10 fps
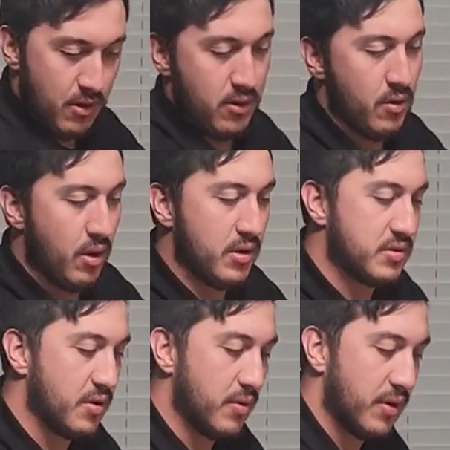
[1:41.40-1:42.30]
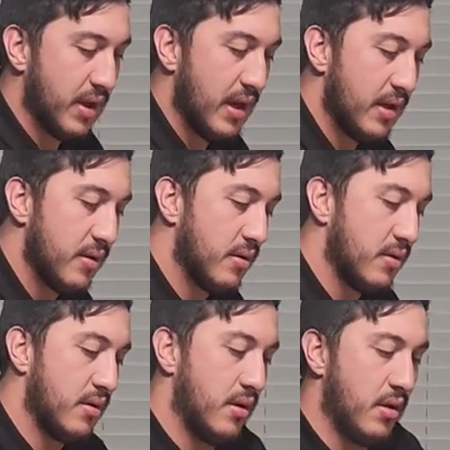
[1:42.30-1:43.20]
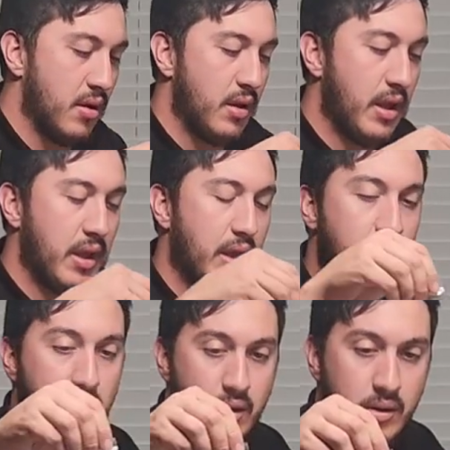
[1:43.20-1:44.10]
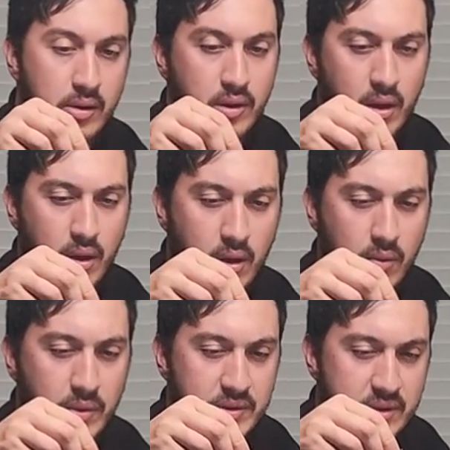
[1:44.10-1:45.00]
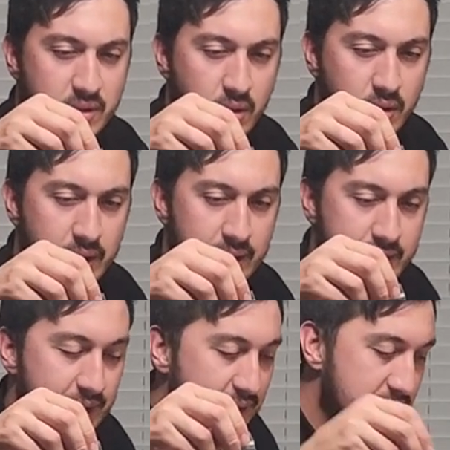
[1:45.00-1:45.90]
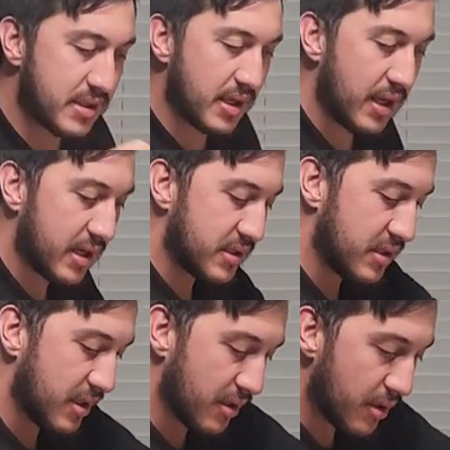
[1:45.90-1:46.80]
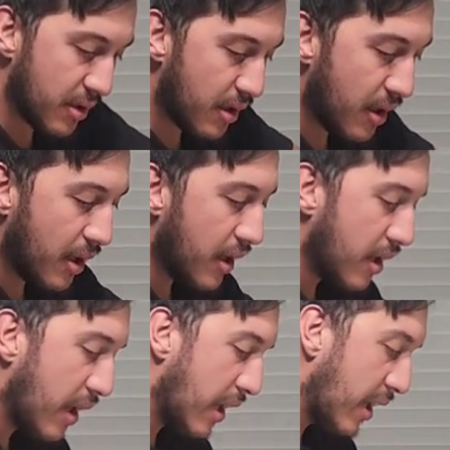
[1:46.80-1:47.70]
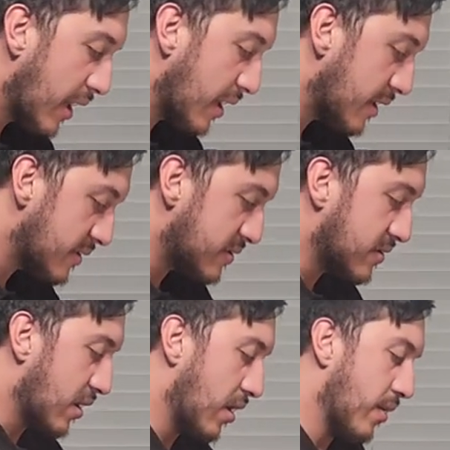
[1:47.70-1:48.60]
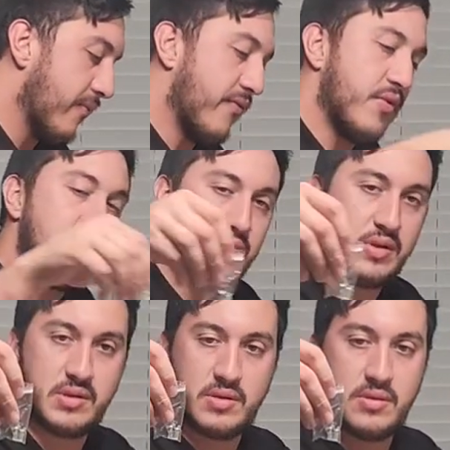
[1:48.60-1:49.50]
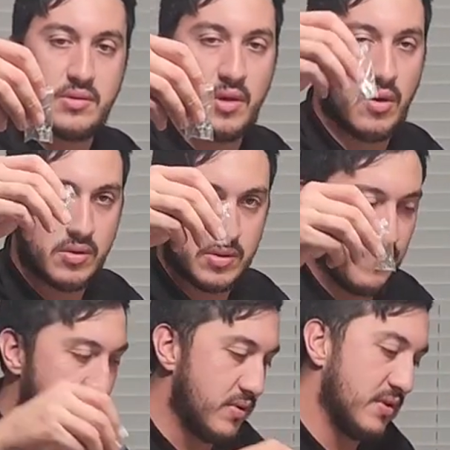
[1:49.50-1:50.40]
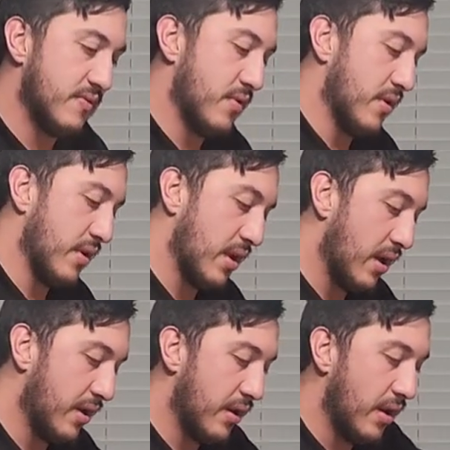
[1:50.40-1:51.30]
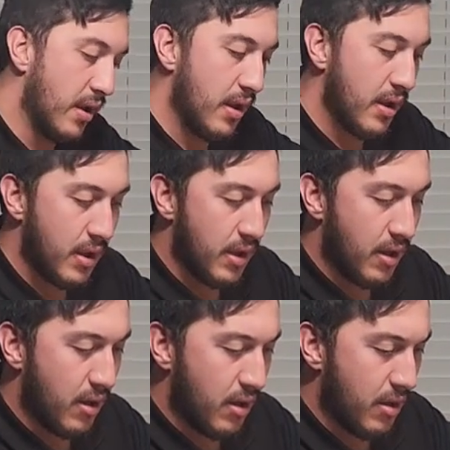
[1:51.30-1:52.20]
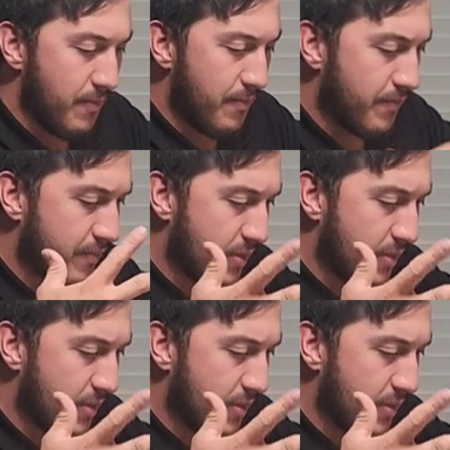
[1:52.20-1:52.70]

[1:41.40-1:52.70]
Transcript: You also get a, uh, what is this called? A Dean's connection and some fuses. So some fuses for the gun. Um,